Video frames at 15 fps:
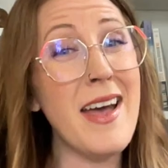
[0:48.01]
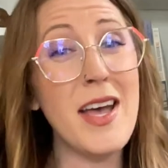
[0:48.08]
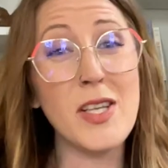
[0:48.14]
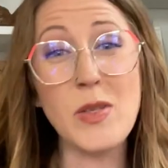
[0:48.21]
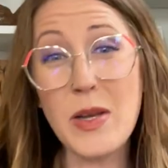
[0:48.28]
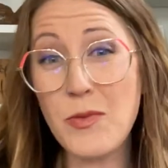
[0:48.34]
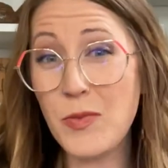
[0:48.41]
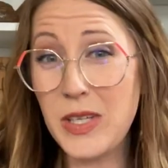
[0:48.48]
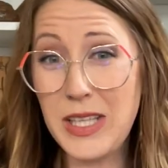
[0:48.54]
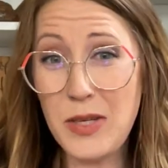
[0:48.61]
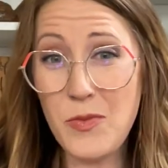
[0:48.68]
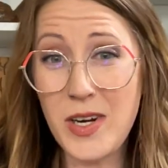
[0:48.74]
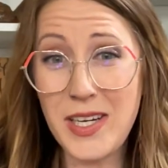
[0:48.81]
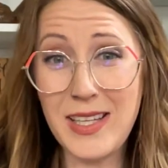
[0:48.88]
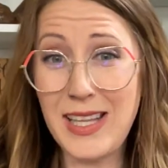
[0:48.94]
So I really
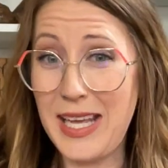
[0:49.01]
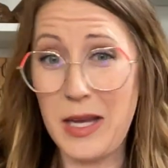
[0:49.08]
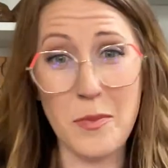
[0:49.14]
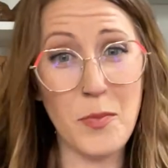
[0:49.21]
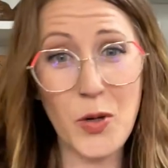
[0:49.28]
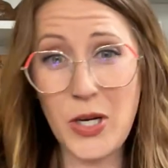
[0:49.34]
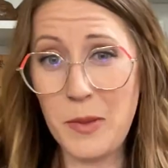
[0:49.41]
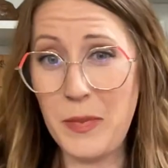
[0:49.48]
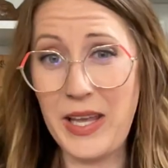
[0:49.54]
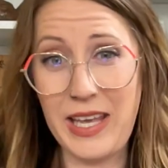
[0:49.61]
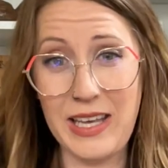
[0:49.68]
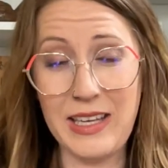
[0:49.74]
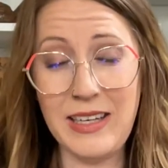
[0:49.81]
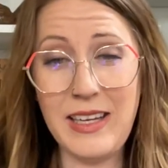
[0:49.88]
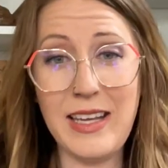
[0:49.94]
want to put a
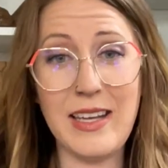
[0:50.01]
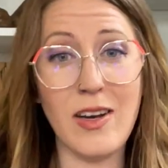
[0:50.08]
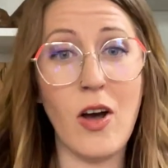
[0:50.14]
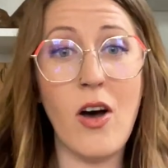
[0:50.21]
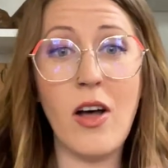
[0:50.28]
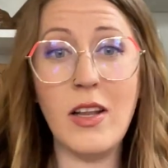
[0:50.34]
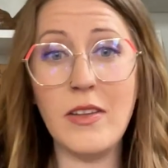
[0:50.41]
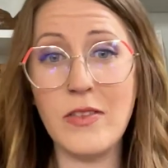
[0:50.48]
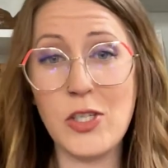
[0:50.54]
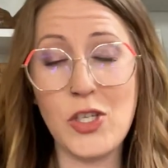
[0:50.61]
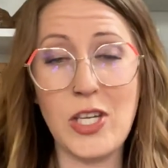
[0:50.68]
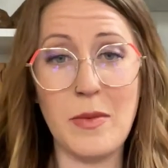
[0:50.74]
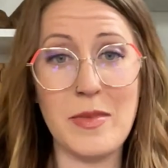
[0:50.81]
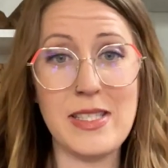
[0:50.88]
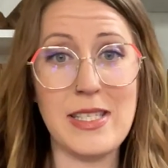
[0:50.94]
pin in all of the
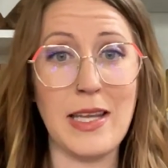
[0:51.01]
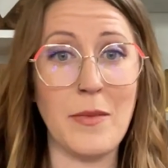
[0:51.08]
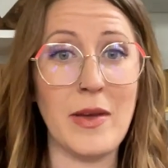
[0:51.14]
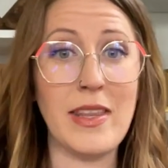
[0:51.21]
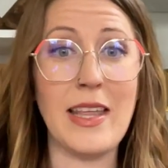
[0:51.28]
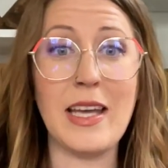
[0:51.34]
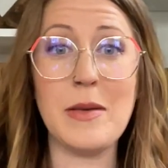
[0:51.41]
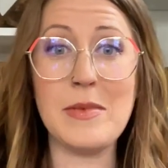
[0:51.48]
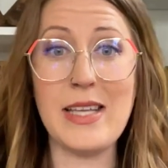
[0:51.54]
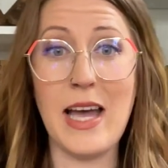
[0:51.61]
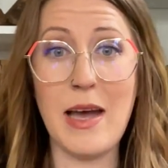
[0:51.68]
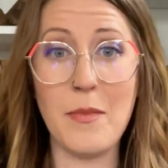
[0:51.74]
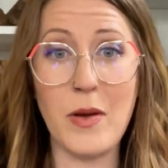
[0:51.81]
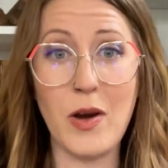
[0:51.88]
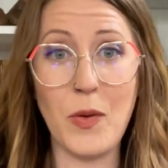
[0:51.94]
shame and stigma that comes
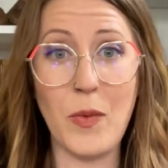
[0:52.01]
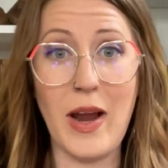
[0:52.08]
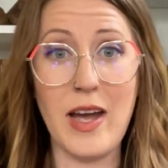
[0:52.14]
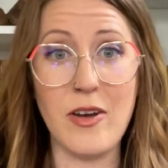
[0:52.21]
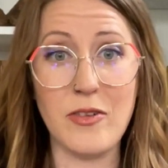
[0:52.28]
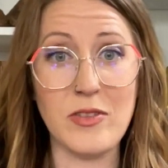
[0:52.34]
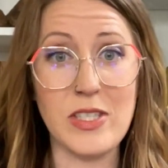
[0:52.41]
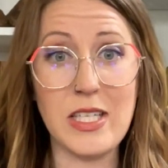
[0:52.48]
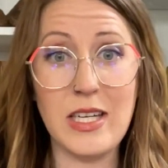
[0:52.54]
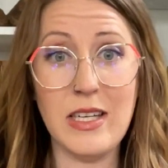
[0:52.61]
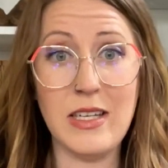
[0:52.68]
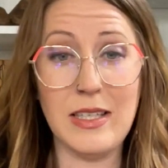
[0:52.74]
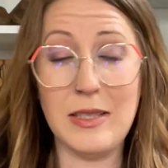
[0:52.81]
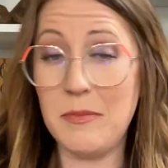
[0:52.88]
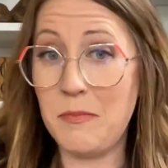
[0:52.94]
up around
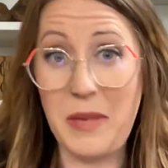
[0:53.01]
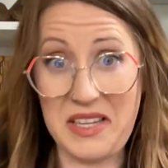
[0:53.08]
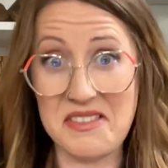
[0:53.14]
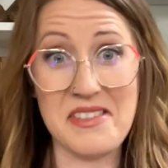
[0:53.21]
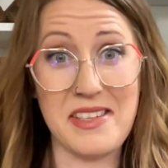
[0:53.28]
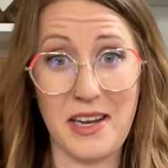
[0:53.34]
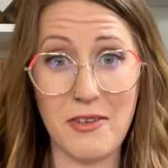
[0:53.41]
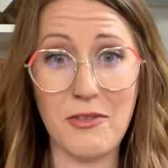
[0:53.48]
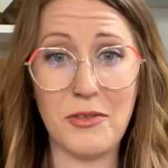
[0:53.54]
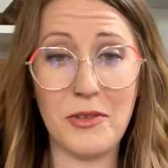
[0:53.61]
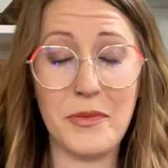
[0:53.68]
butt stuff.